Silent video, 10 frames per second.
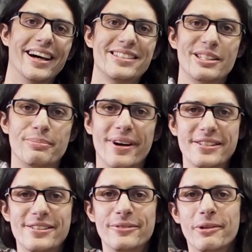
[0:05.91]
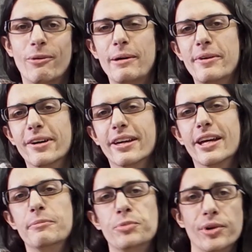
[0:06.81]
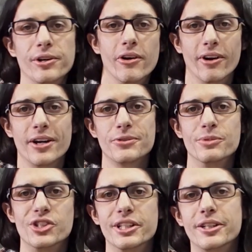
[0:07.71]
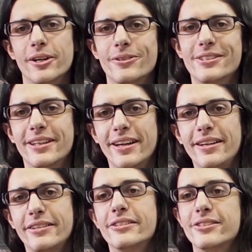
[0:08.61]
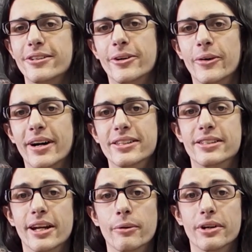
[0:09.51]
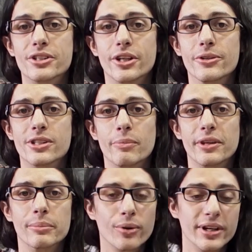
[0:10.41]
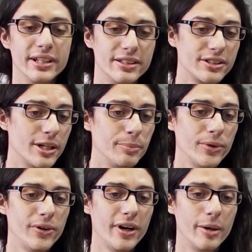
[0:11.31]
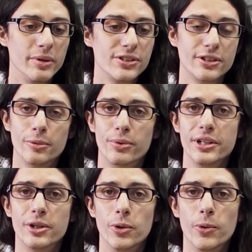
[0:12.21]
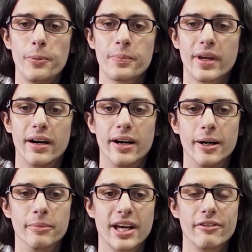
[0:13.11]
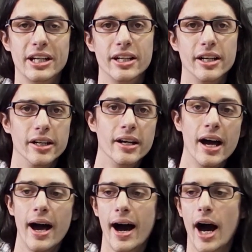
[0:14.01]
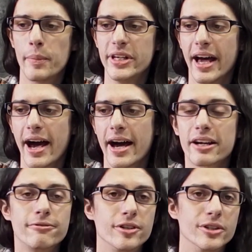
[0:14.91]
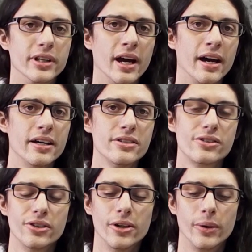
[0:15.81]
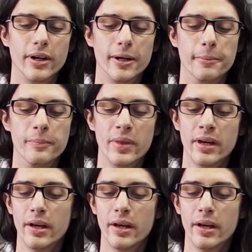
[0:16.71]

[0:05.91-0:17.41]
guys, it's Preston with White Metal Games, bringing you another awesome cheat code today. So today we're going to show you something pretty simple, but still pretty cool. Kind of like a hobby hack for you guys. So